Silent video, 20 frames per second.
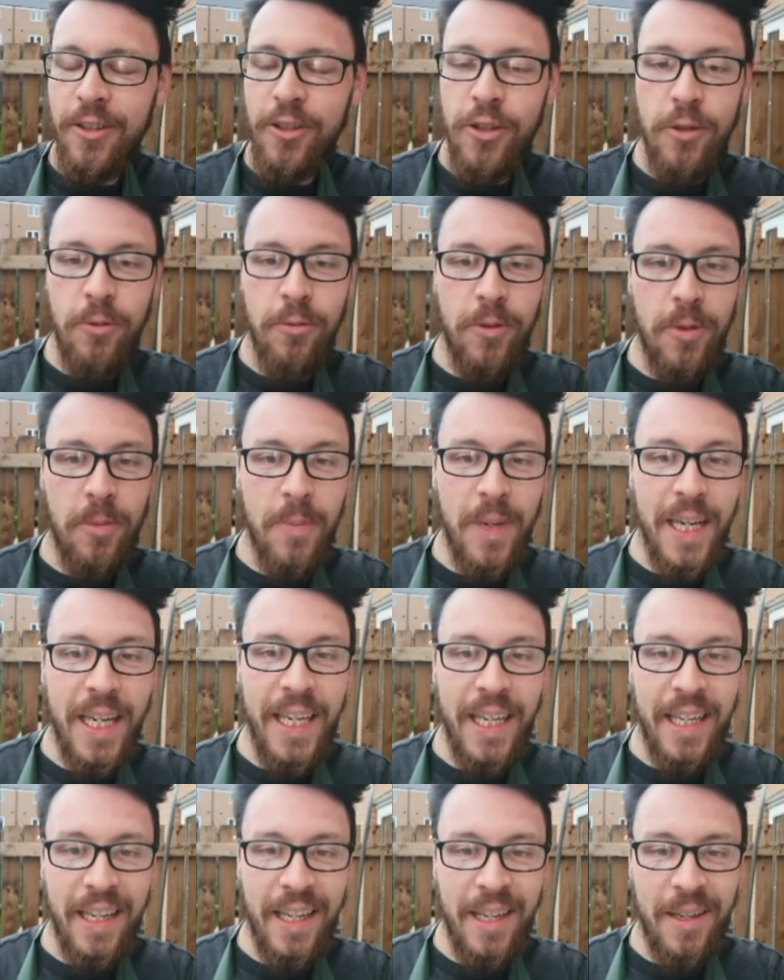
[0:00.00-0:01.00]
due to
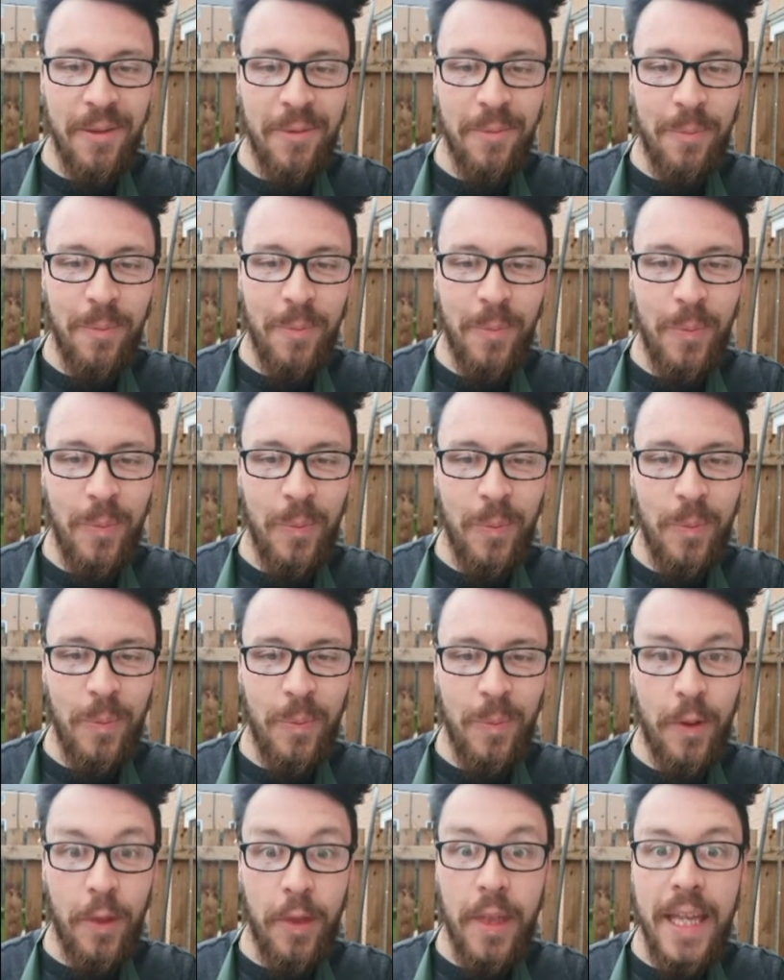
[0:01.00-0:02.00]
my
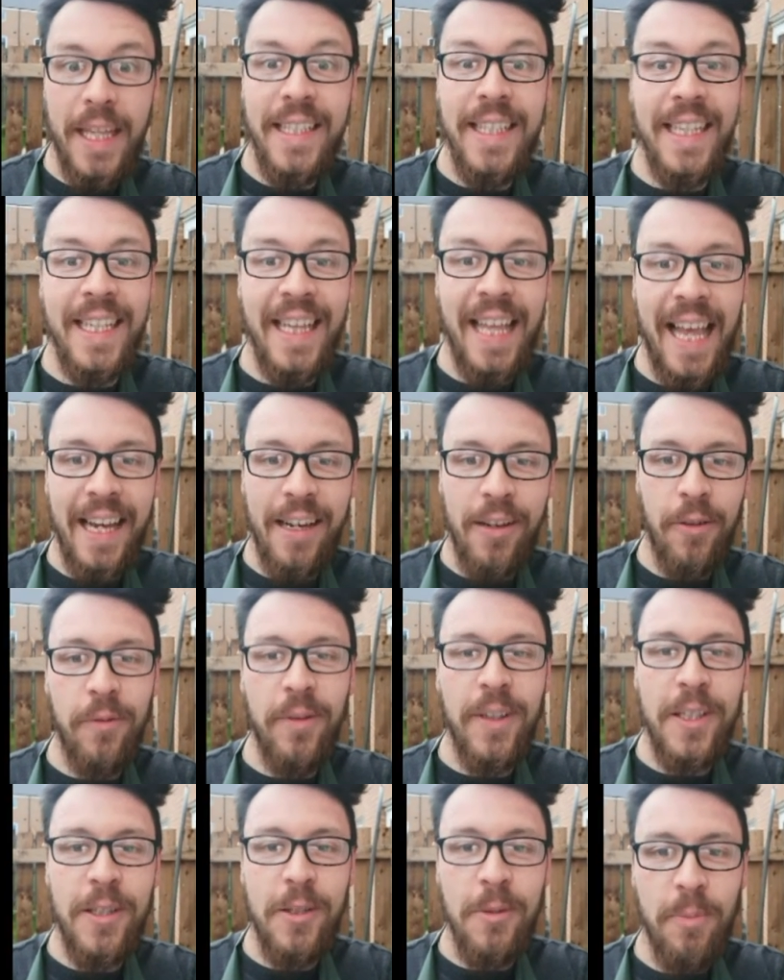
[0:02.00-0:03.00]
pathetic lack
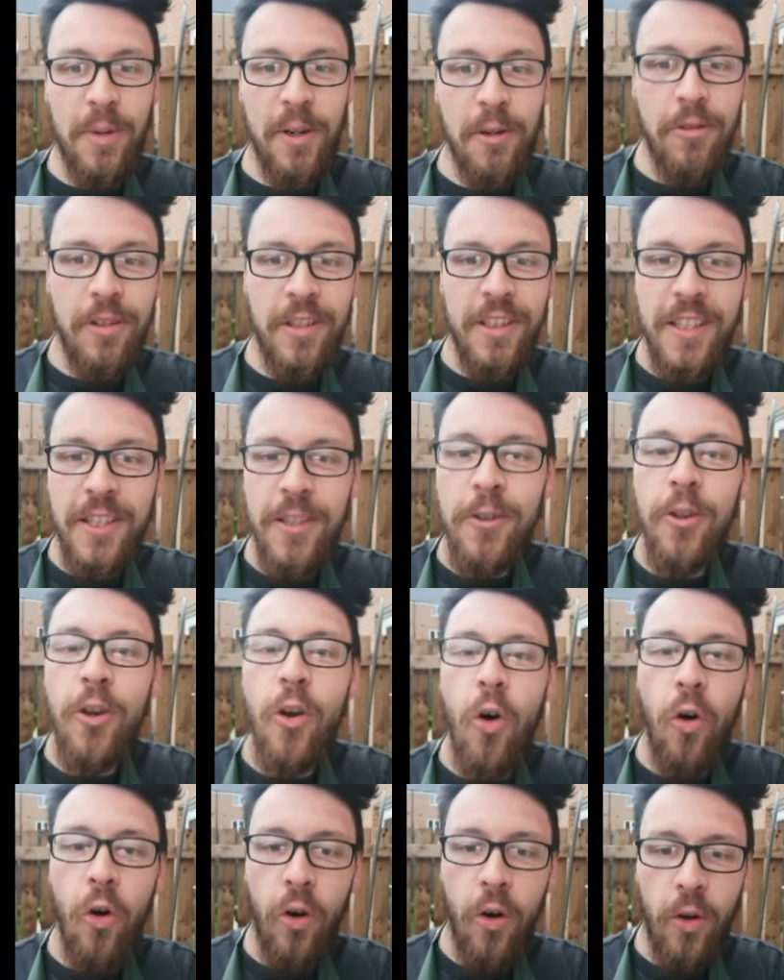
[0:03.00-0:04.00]
of experience, it
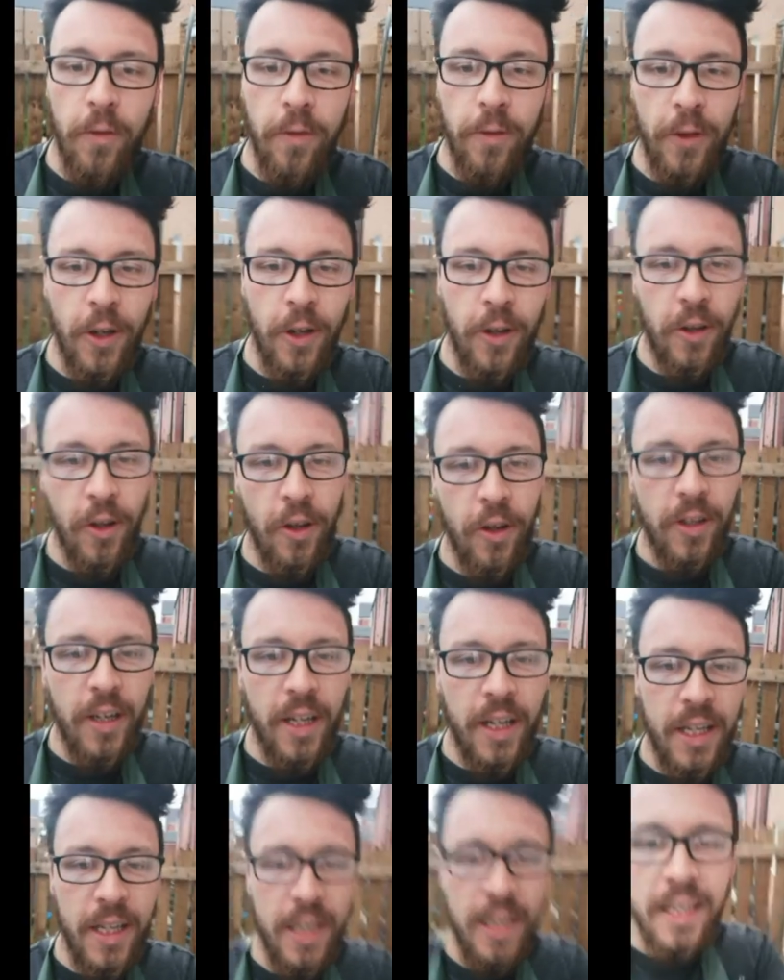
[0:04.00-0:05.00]
took an awful lot
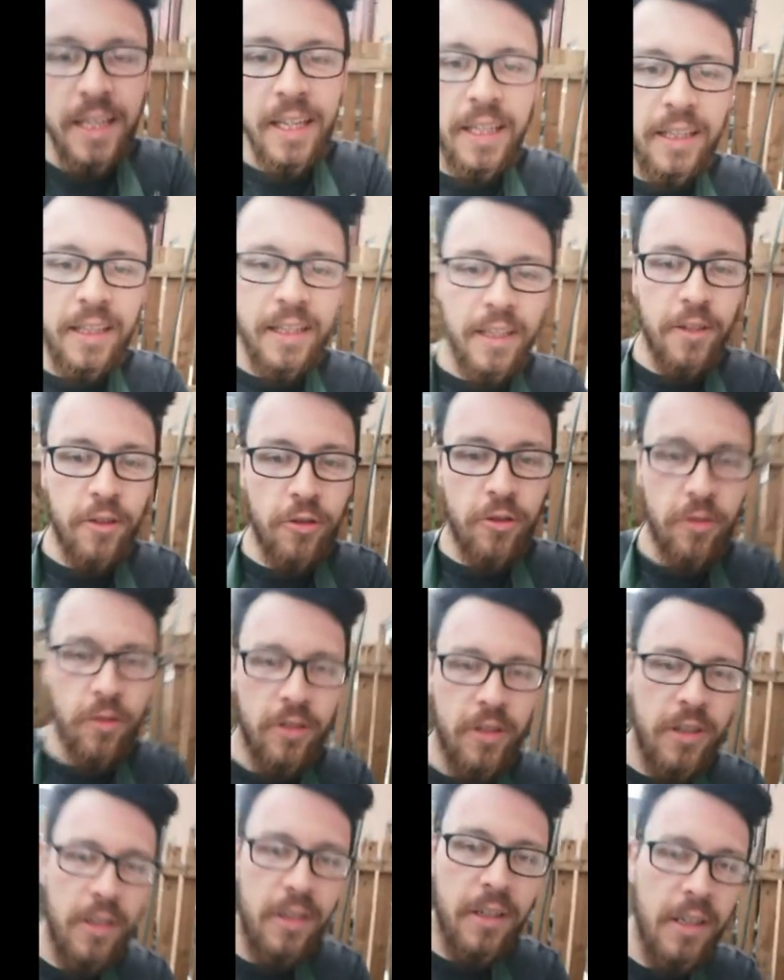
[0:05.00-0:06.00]
longer than it
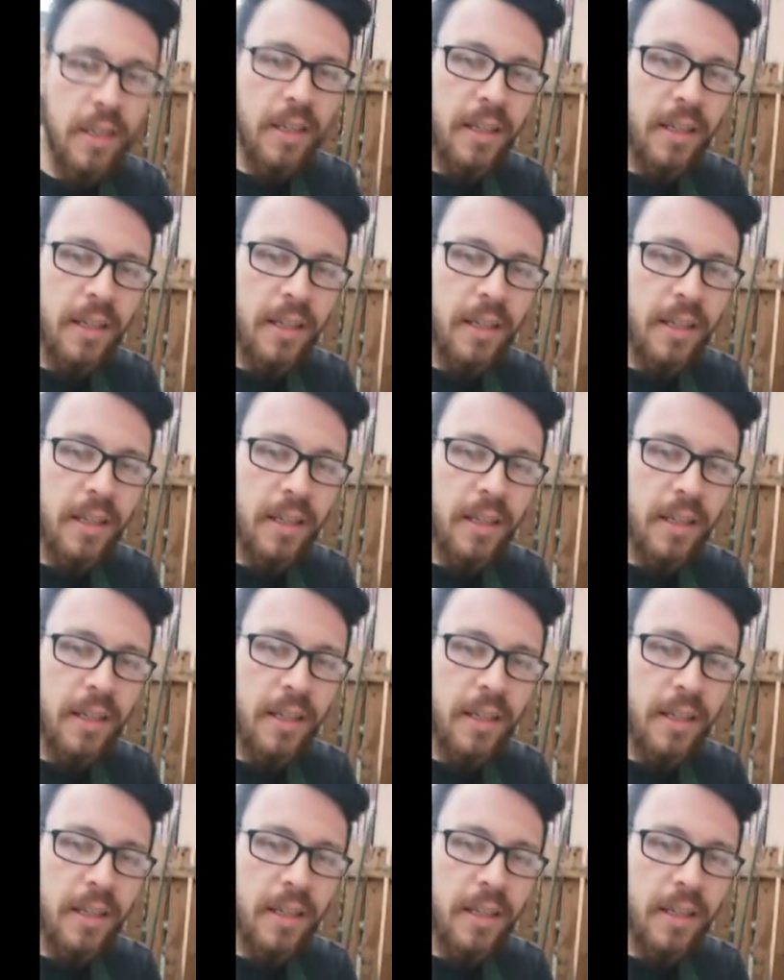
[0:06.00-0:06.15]
should